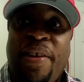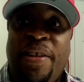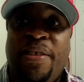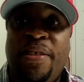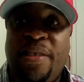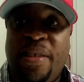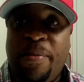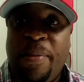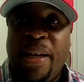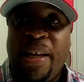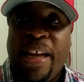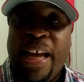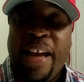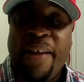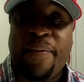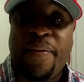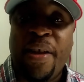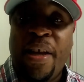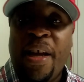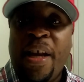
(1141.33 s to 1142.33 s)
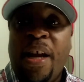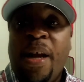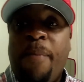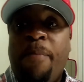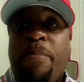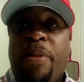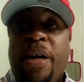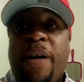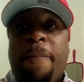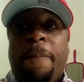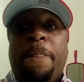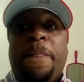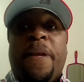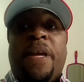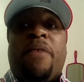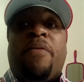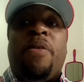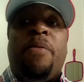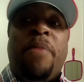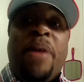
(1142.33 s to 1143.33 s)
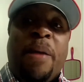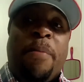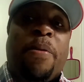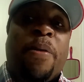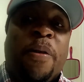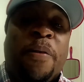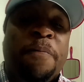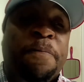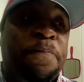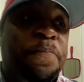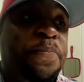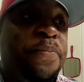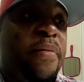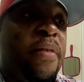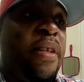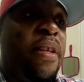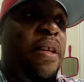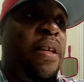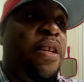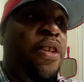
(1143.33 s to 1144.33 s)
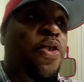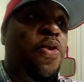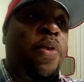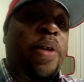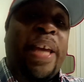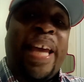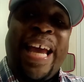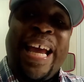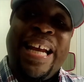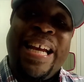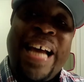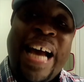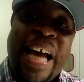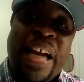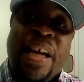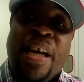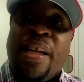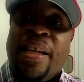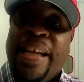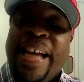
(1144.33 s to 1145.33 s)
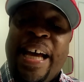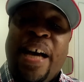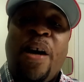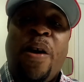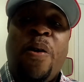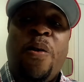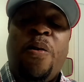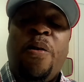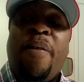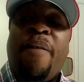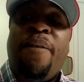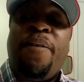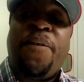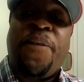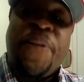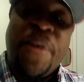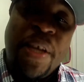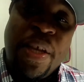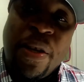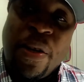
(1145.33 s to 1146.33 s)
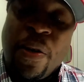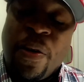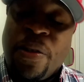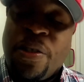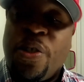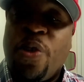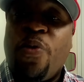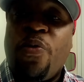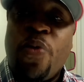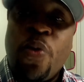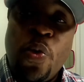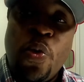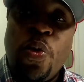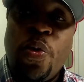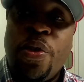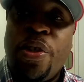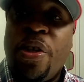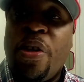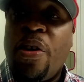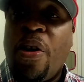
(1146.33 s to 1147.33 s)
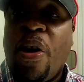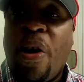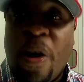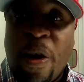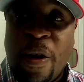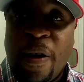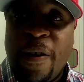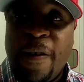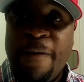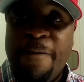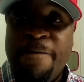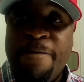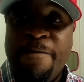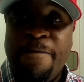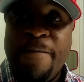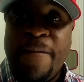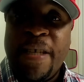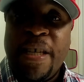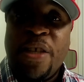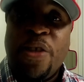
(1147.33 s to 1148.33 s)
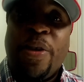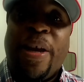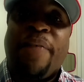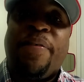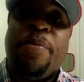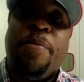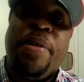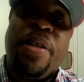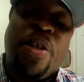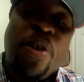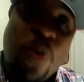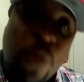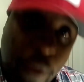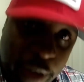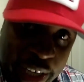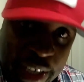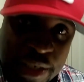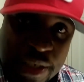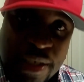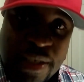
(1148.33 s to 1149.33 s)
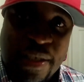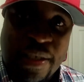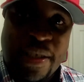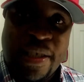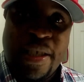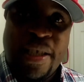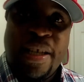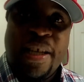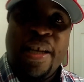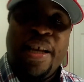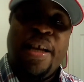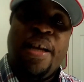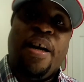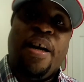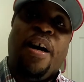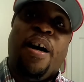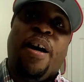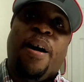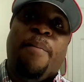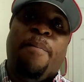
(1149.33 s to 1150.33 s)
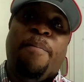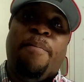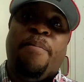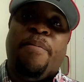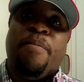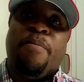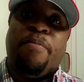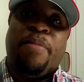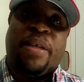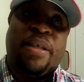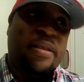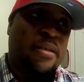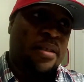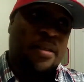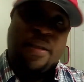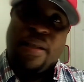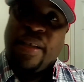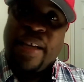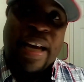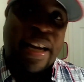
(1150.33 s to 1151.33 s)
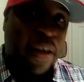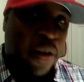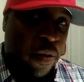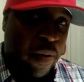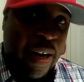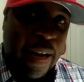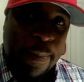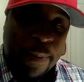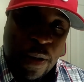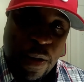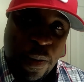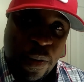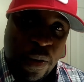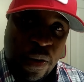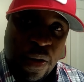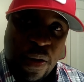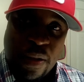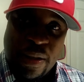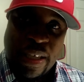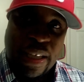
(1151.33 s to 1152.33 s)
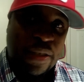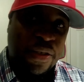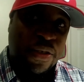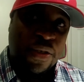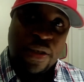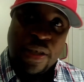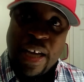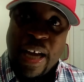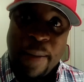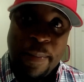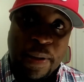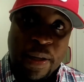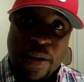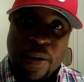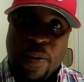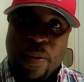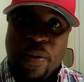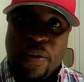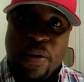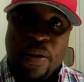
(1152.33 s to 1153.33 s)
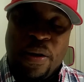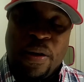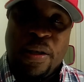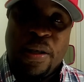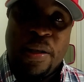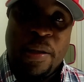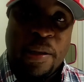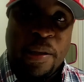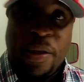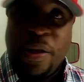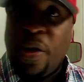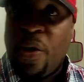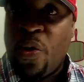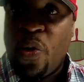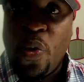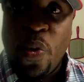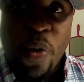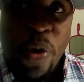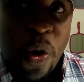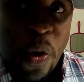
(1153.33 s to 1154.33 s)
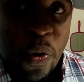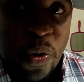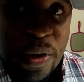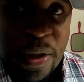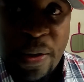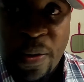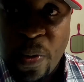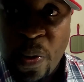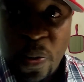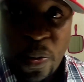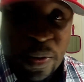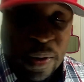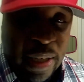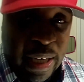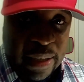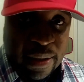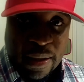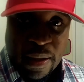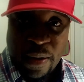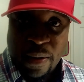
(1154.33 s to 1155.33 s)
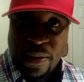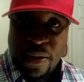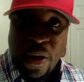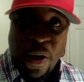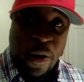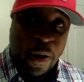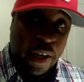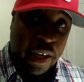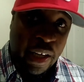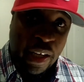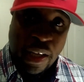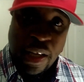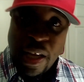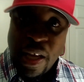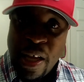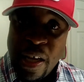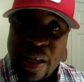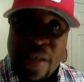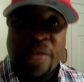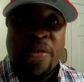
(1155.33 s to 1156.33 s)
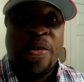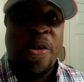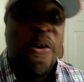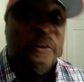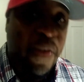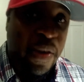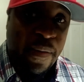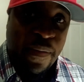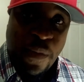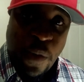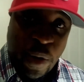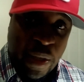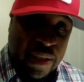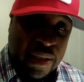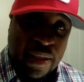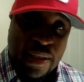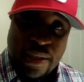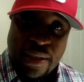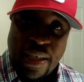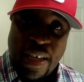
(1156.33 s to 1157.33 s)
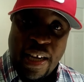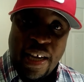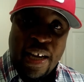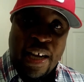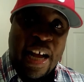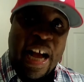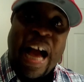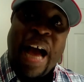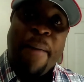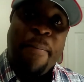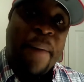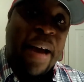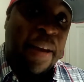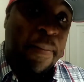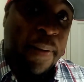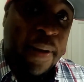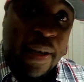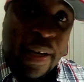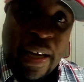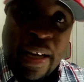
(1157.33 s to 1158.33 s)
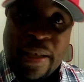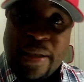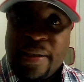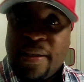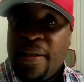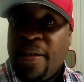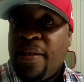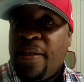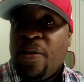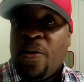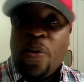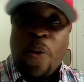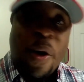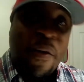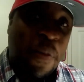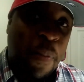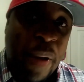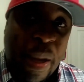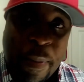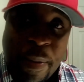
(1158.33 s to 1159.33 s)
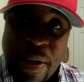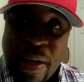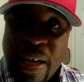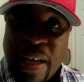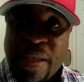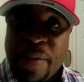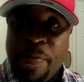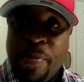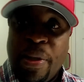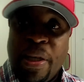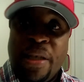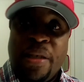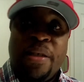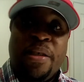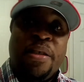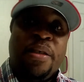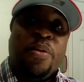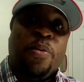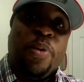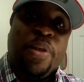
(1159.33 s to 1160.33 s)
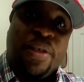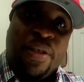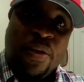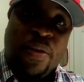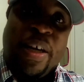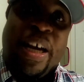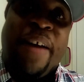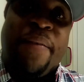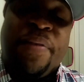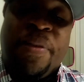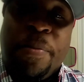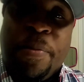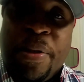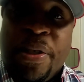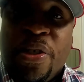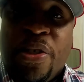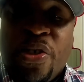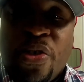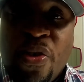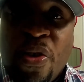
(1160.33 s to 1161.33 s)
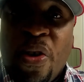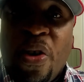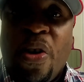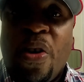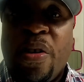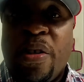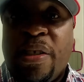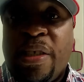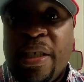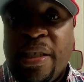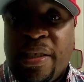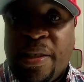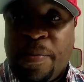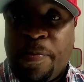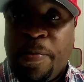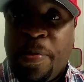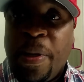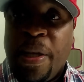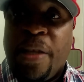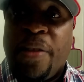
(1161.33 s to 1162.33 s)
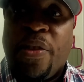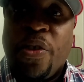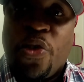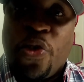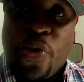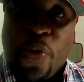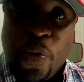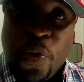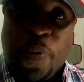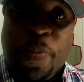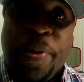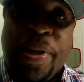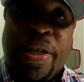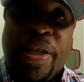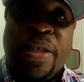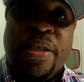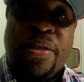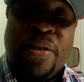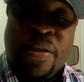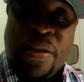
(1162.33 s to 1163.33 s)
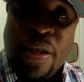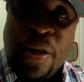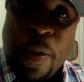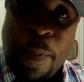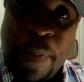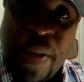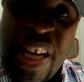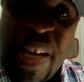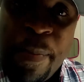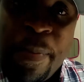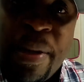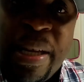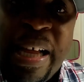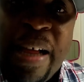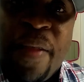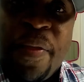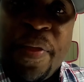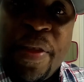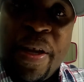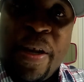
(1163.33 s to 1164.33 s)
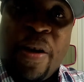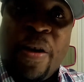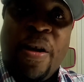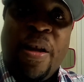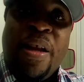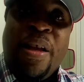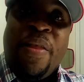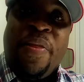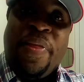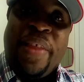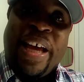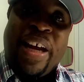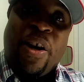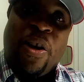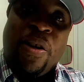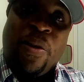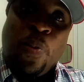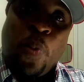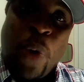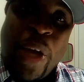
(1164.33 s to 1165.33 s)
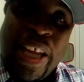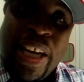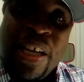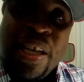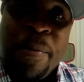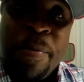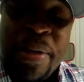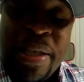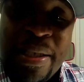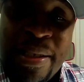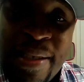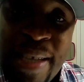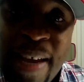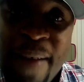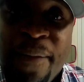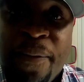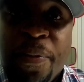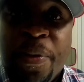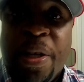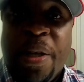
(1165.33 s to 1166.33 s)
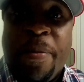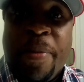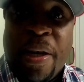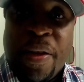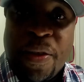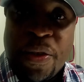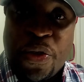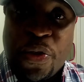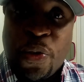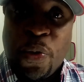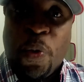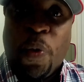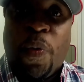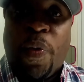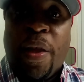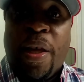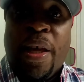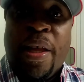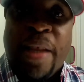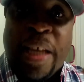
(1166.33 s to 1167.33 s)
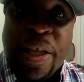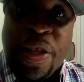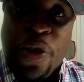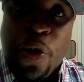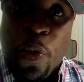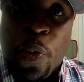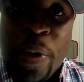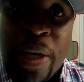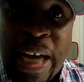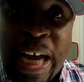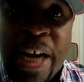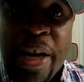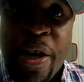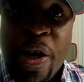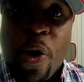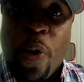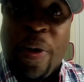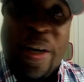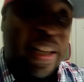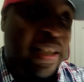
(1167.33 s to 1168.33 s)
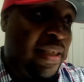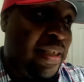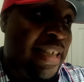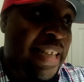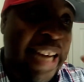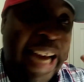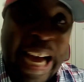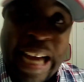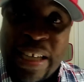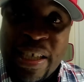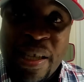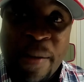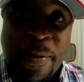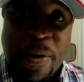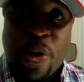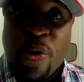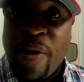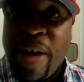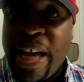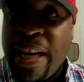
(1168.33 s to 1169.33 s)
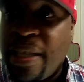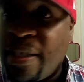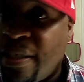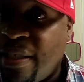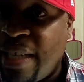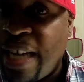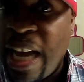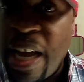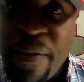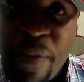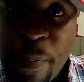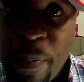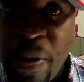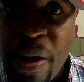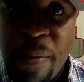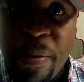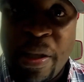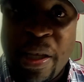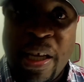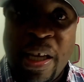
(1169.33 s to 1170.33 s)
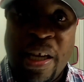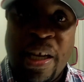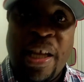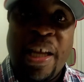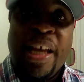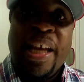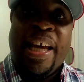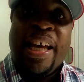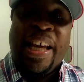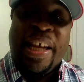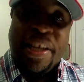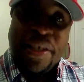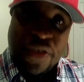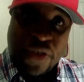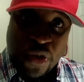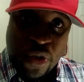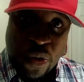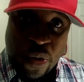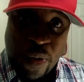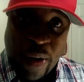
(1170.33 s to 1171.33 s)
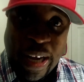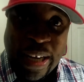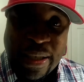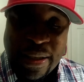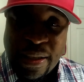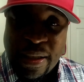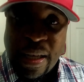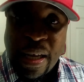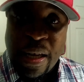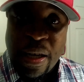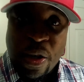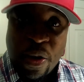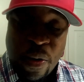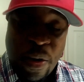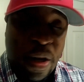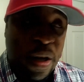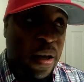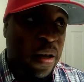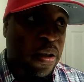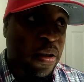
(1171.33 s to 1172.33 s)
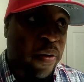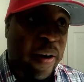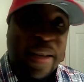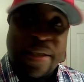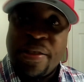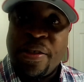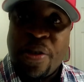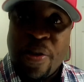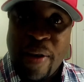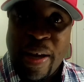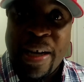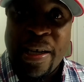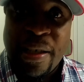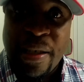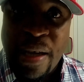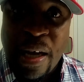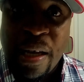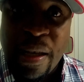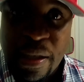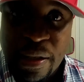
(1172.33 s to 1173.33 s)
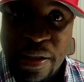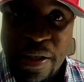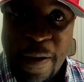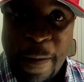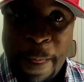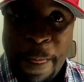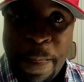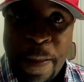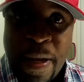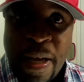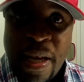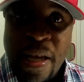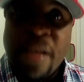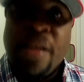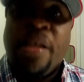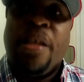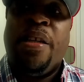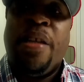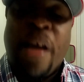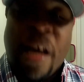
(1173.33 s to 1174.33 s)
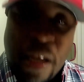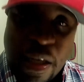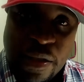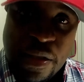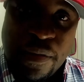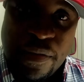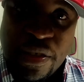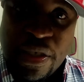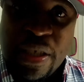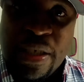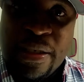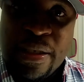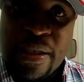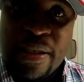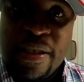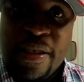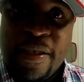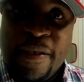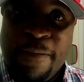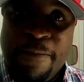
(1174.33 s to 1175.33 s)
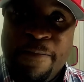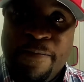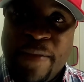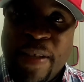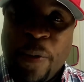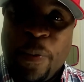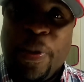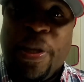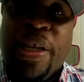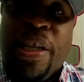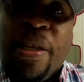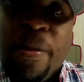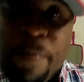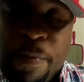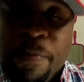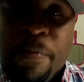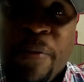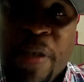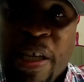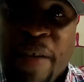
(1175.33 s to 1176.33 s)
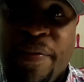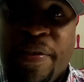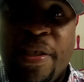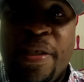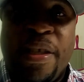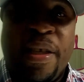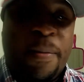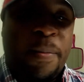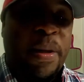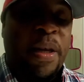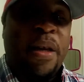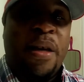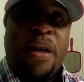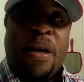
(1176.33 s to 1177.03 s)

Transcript: adventures in my life. But remember, you cannot allow fear to rule your heart. You have to be courageous. Because there's a lot of crap going on that should not be going on. And, who knows who's next. They're targeting conservative voices. I might be next. Whoever might be next, but we still have to be strong to speak the truth, because there are people out there that are waiting to be set free by the truth that you and I know. And it's not Democrat, it's not Republican, it is Christocratic knowledge, the knowledge of Jesus that we need to give to them,